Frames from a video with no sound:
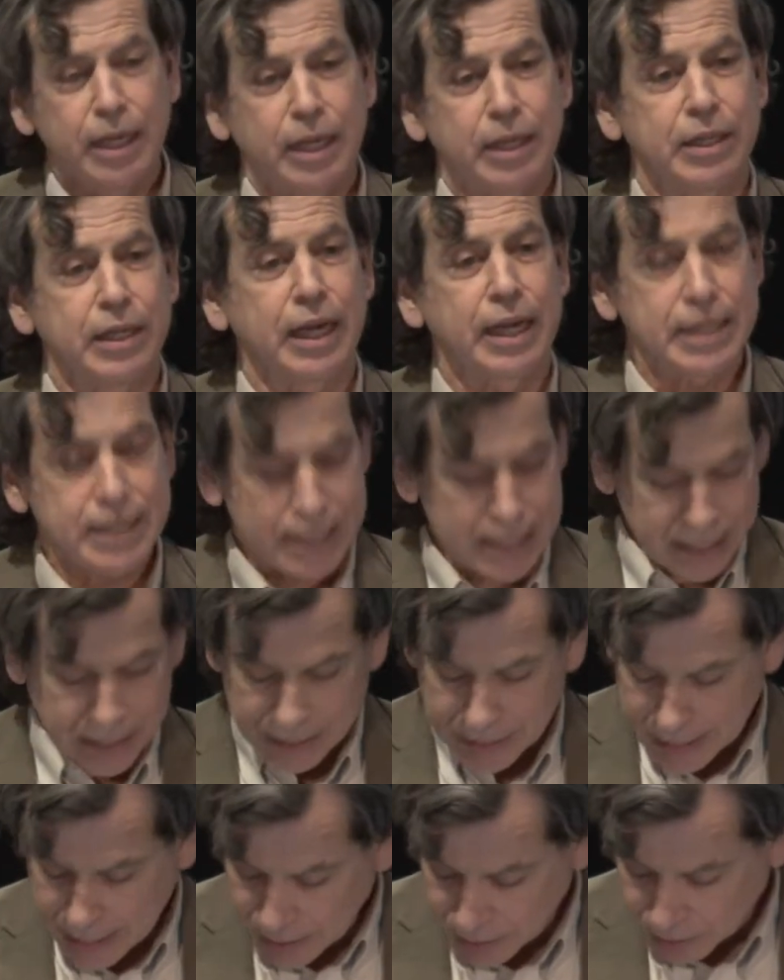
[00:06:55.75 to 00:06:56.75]
And the idea
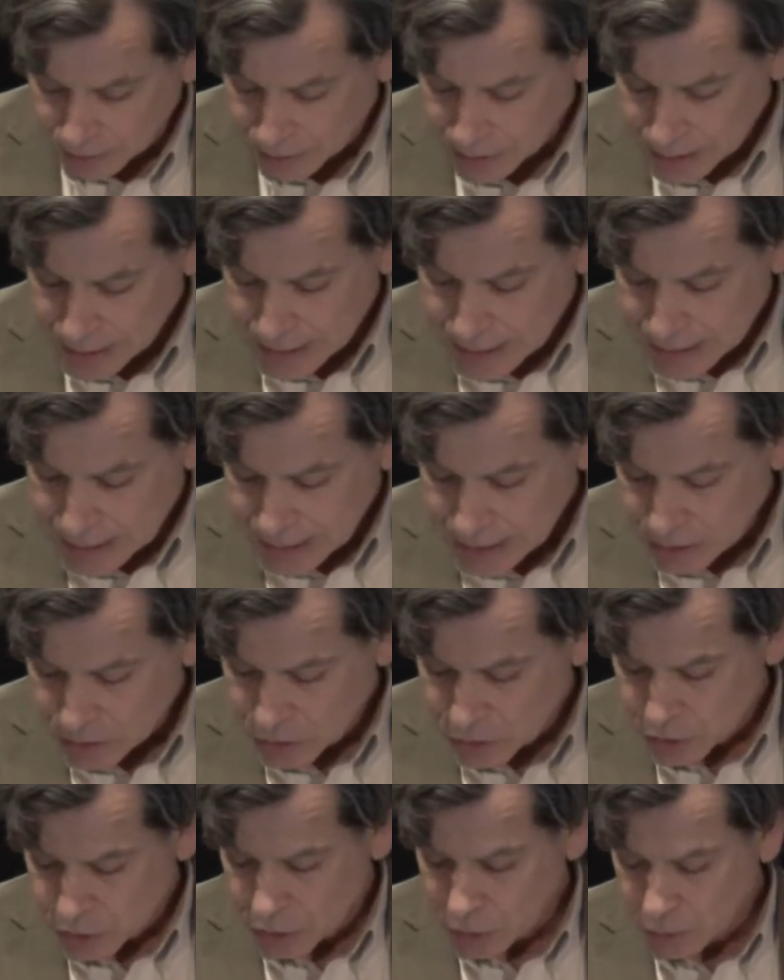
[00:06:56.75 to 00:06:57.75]
there
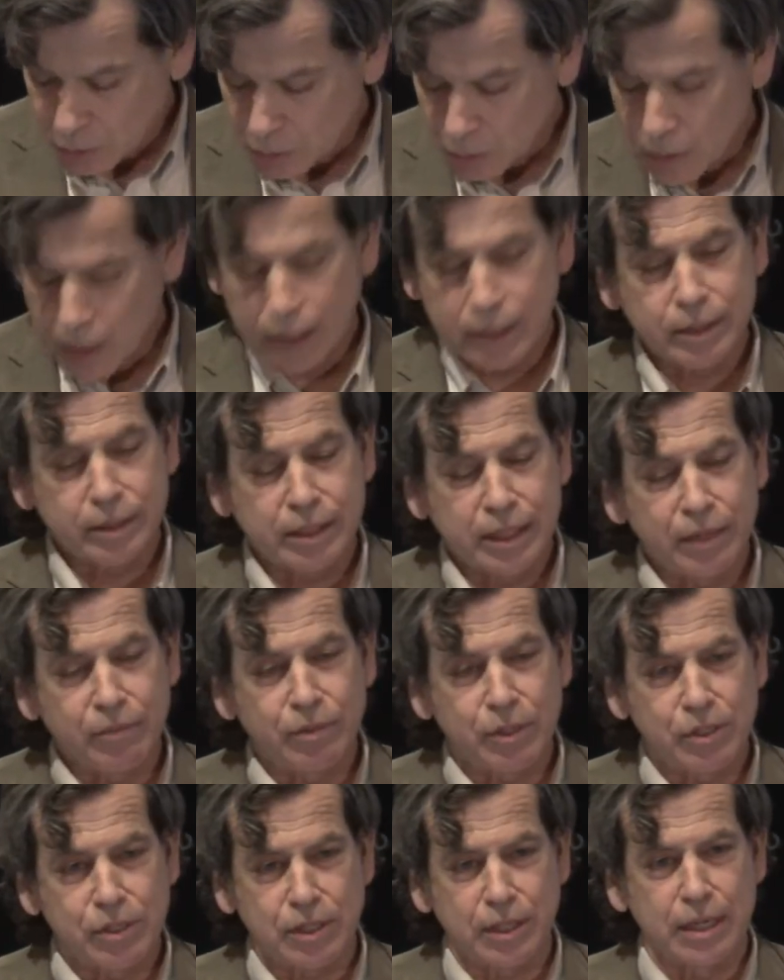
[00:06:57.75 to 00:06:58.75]
is to
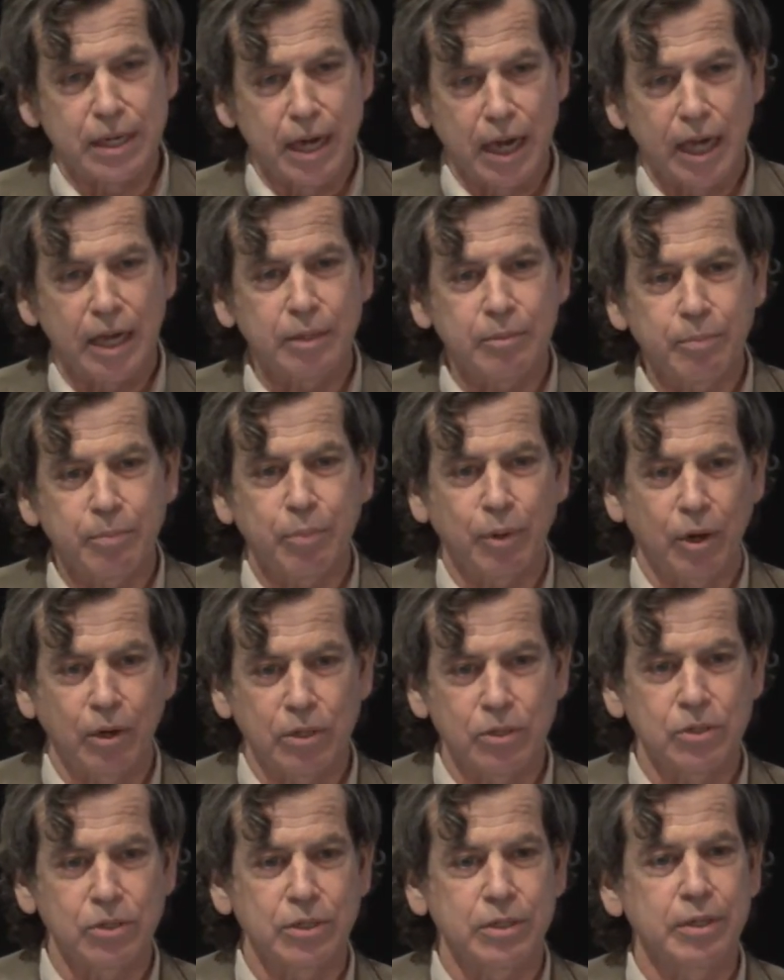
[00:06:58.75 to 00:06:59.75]
give this
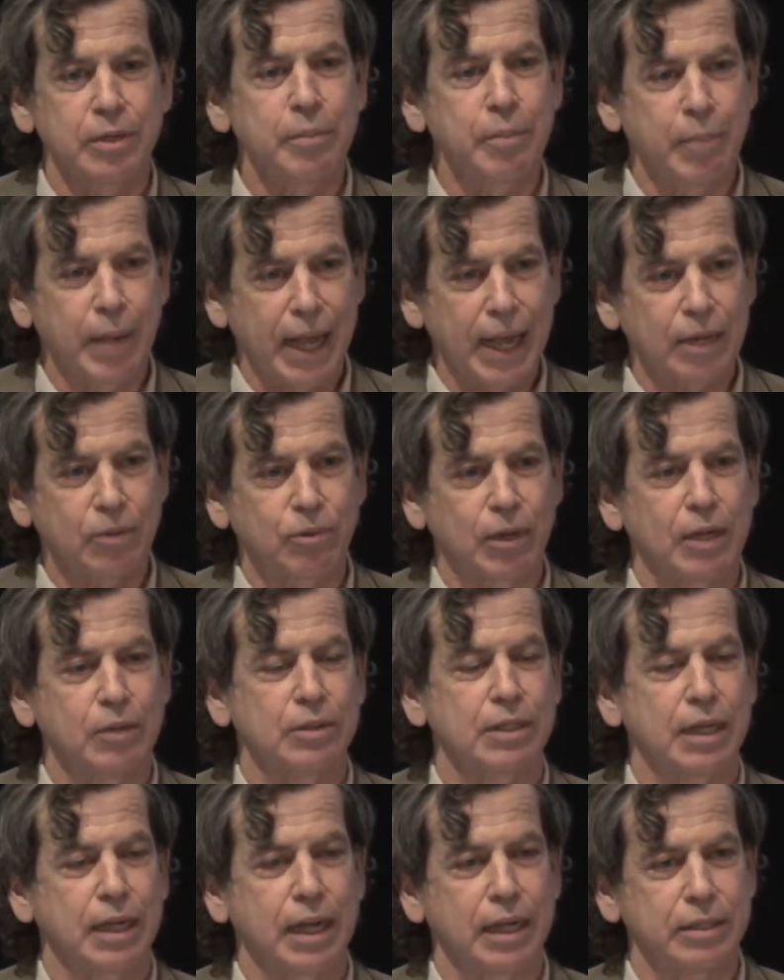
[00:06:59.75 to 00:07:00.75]
nonpartisan
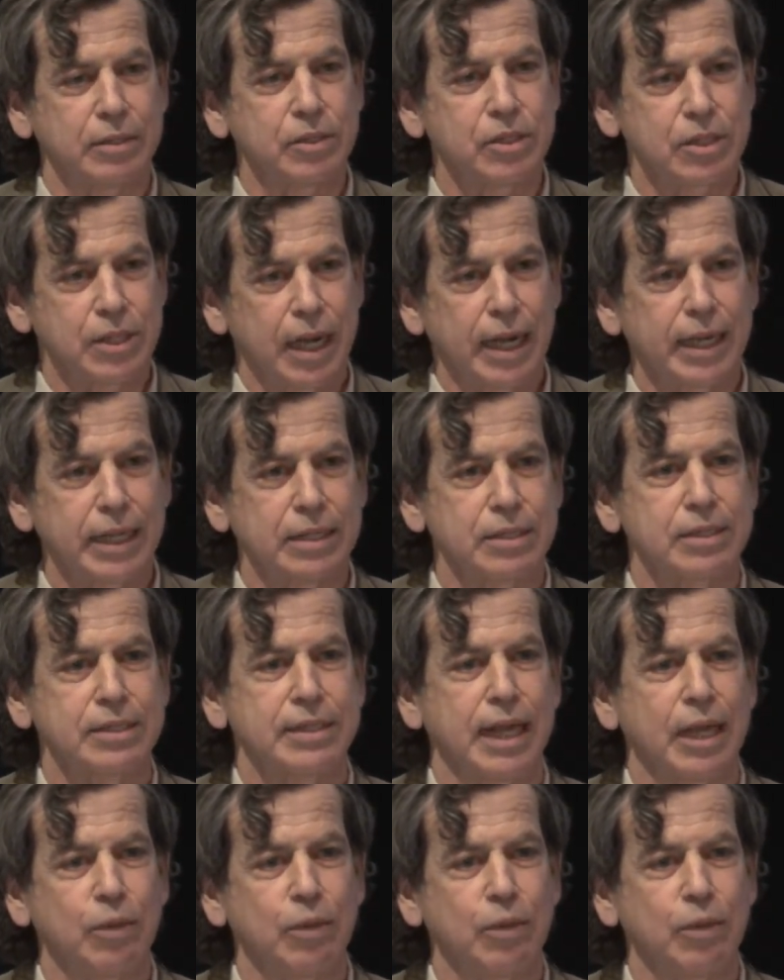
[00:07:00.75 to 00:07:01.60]
background on science